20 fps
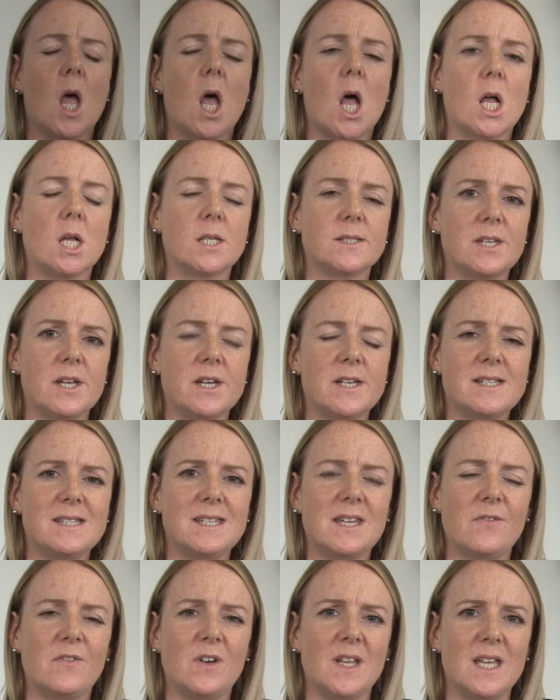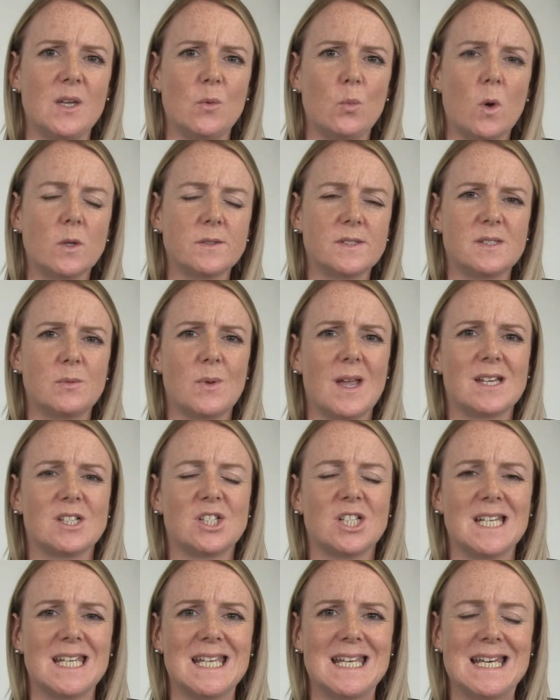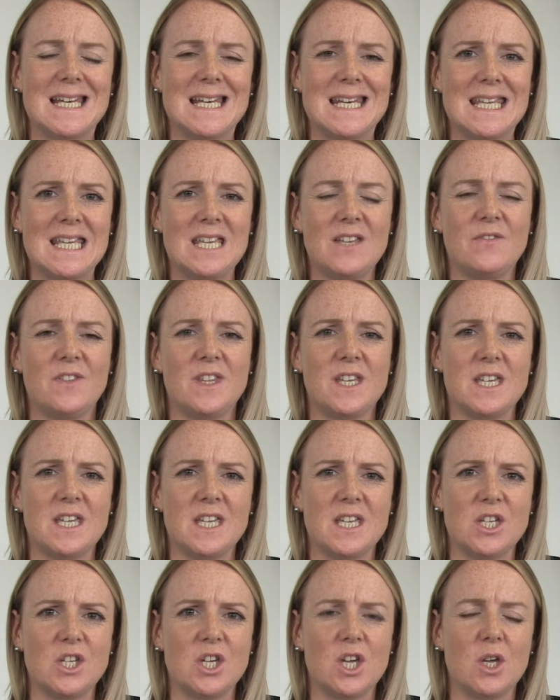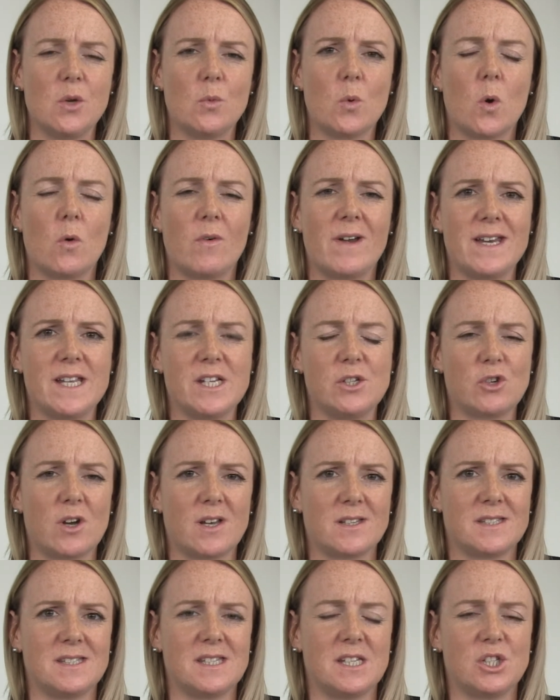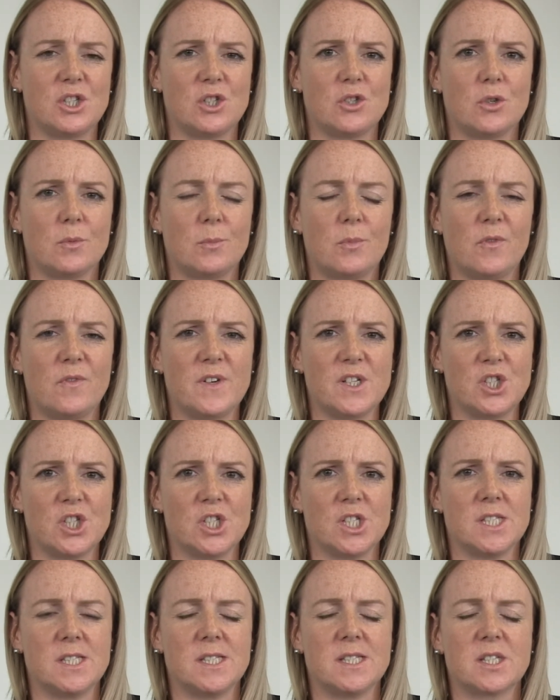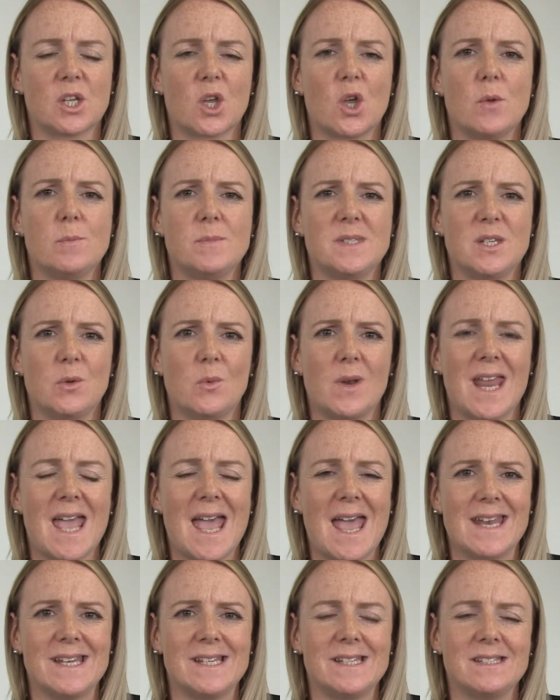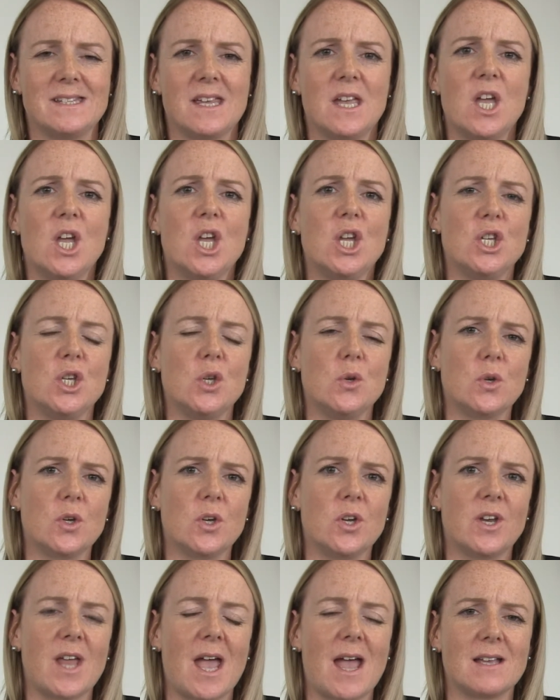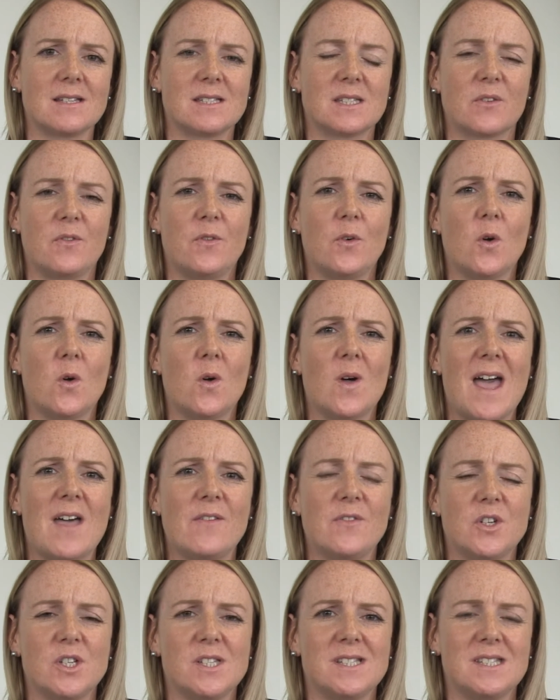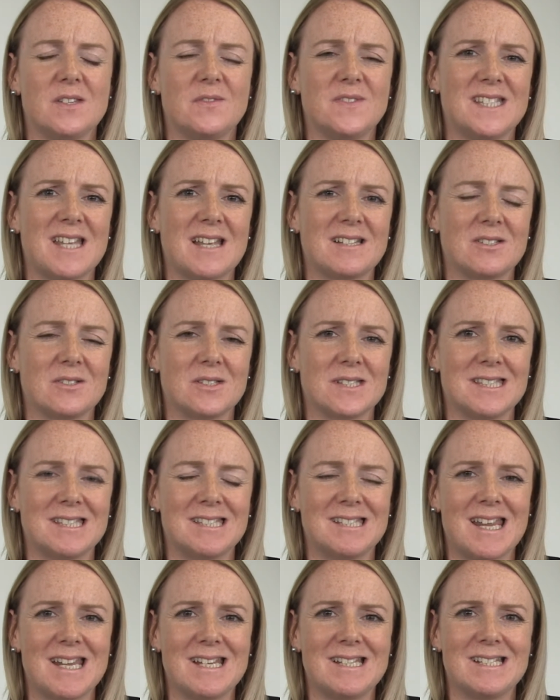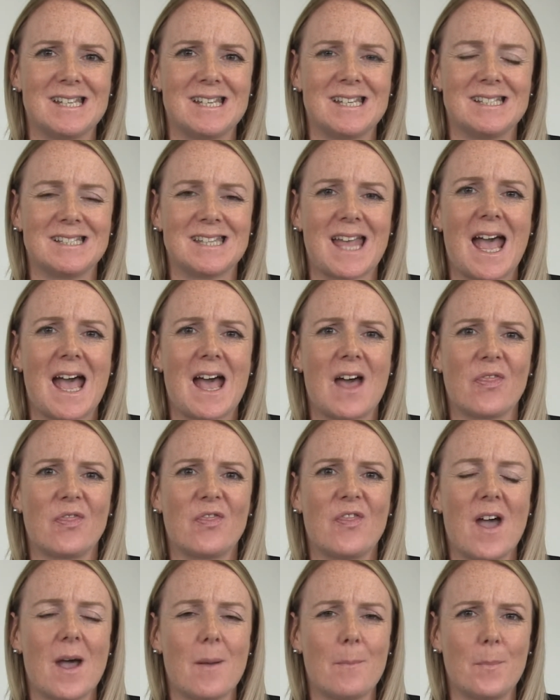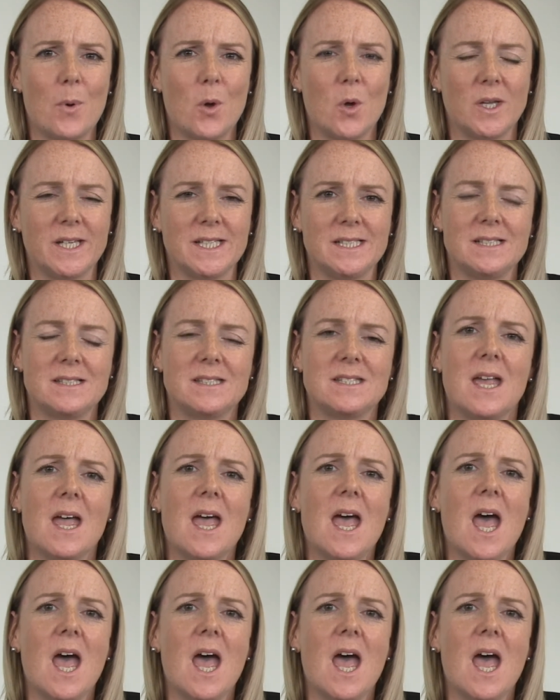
Alternatively, once we actually leave the EU or any transitional provisions come to an end, you could ask for evidence of settled status at that point.